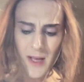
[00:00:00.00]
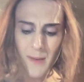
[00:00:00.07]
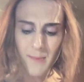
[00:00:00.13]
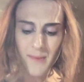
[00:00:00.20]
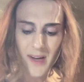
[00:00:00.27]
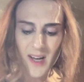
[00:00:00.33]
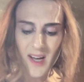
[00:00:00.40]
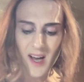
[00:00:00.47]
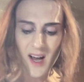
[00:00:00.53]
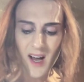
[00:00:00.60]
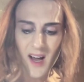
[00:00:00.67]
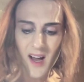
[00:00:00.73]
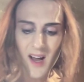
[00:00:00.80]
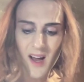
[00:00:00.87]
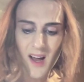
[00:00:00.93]
But
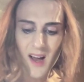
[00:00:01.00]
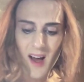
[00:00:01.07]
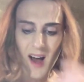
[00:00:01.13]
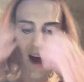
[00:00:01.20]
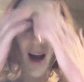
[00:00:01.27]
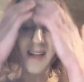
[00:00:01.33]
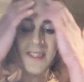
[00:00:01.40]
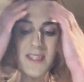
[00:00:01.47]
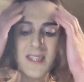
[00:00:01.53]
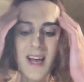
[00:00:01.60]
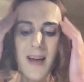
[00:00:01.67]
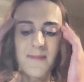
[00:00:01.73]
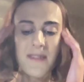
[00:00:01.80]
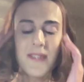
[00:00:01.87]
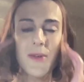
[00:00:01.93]
I'm
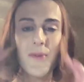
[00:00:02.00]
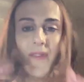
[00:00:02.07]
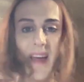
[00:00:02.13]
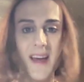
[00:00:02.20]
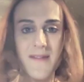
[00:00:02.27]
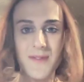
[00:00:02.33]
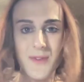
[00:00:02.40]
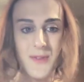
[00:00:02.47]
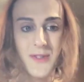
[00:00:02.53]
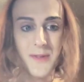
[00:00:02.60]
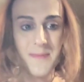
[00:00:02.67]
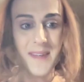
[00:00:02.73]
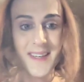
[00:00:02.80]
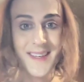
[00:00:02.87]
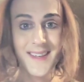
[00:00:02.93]
just so thankful to
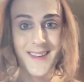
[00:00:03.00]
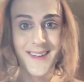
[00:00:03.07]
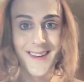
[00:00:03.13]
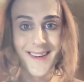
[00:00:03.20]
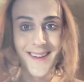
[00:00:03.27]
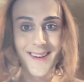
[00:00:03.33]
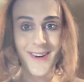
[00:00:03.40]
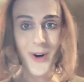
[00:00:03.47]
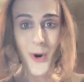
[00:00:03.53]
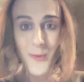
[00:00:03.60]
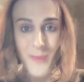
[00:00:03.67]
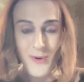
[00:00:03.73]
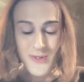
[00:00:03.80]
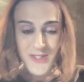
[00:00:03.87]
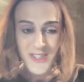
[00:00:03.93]
be
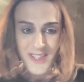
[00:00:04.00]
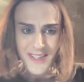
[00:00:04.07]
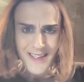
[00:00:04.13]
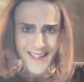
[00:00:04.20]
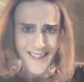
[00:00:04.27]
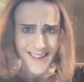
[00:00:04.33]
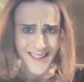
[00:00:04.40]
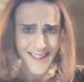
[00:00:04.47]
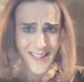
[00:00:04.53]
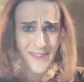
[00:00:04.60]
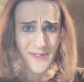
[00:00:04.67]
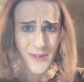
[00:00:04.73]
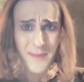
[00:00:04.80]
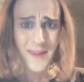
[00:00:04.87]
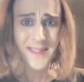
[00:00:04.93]
almost, in a
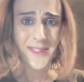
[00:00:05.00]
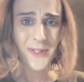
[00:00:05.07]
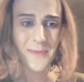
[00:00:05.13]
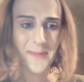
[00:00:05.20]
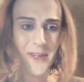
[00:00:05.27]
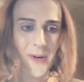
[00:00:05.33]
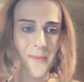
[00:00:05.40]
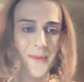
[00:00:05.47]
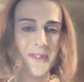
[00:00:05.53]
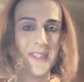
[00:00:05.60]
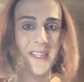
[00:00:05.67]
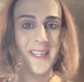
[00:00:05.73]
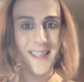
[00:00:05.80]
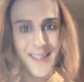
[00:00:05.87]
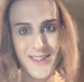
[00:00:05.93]
few months it'll be almost a
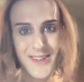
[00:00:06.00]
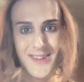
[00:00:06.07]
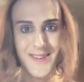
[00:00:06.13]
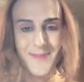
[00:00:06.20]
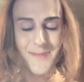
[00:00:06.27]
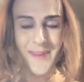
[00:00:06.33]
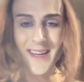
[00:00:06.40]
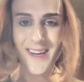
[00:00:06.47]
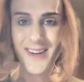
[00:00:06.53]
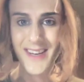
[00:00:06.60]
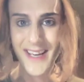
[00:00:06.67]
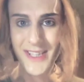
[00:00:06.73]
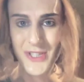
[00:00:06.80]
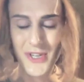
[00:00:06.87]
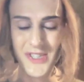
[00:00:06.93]
year being on
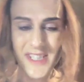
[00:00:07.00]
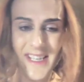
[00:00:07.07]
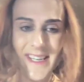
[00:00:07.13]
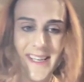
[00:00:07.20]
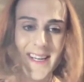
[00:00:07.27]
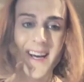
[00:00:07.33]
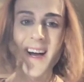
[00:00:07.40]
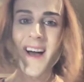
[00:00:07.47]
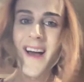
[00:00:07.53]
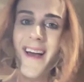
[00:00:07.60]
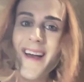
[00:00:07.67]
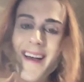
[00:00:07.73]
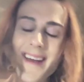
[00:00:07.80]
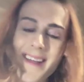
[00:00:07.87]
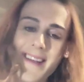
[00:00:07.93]
HRT,
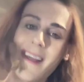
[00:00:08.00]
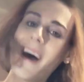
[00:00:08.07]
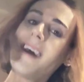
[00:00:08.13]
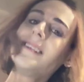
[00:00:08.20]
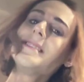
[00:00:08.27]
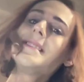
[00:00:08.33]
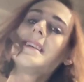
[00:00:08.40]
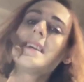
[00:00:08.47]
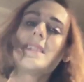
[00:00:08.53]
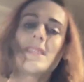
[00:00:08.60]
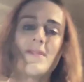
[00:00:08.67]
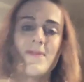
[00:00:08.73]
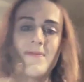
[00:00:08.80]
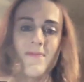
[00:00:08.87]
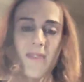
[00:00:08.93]
and I just think
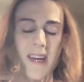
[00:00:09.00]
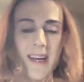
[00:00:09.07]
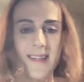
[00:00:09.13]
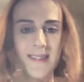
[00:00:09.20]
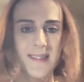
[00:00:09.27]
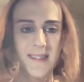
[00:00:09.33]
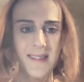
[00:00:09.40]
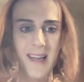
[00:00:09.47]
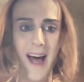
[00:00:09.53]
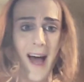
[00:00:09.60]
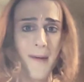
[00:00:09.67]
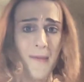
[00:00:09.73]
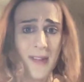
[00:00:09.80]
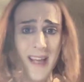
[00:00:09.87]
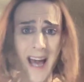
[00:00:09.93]

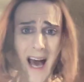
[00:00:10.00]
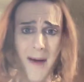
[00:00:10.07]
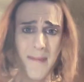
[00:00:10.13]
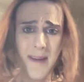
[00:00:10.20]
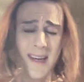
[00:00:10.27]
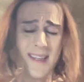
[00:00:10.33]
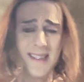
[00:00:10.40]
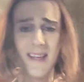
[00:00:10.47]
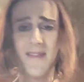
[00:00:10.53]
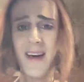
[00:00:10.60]
I'm really happy because I've